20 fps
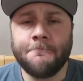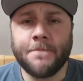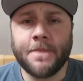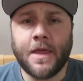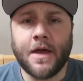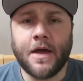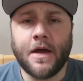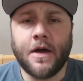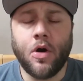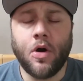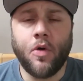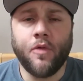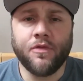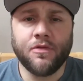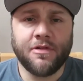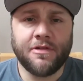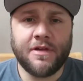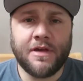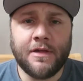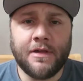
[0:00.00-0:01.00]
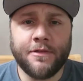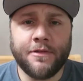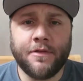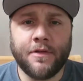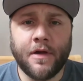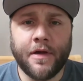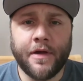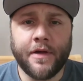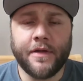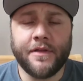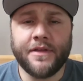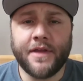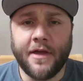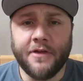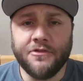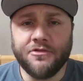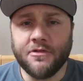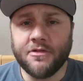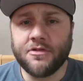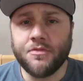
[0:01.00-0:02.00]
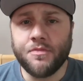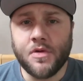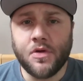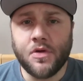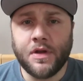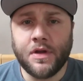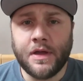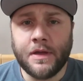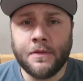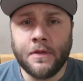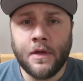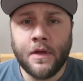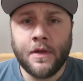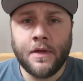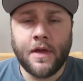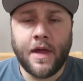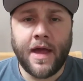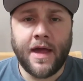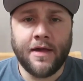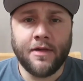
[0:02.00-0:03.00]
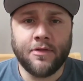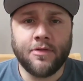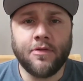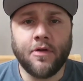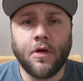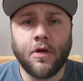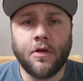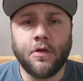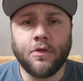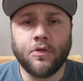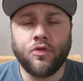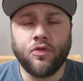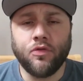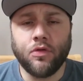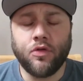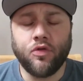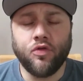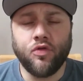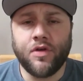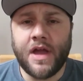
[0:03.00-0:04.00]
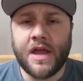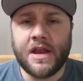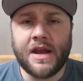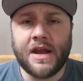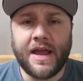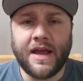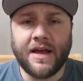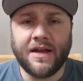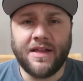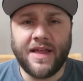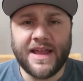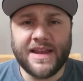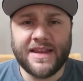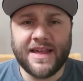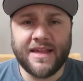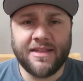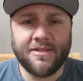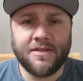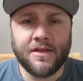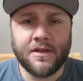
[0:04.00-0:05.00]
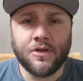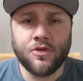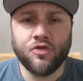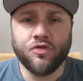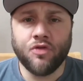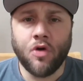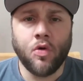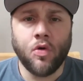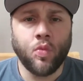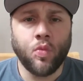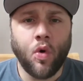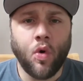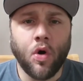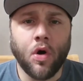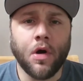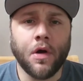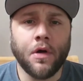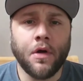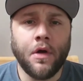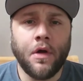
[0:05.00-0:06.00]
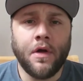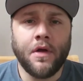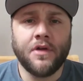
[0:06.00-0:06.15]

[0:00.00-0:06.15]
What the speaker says: Overseas, the intelligence community has created a clandestine drone war.